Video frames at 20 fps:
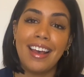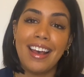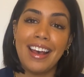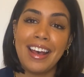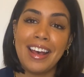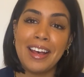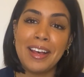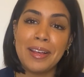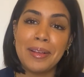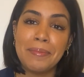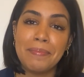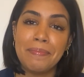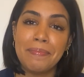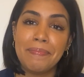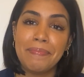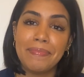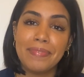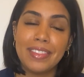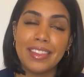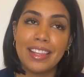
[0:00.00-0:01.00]

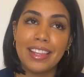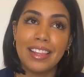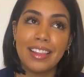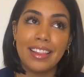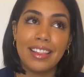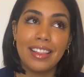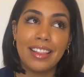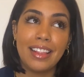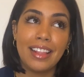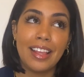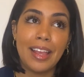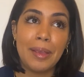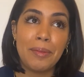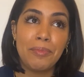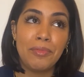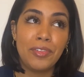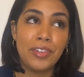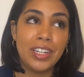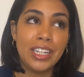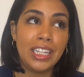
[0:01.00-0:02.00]

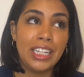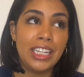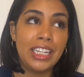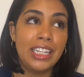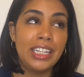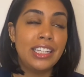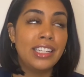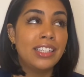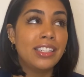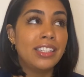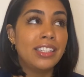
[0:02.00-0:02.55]
I'm really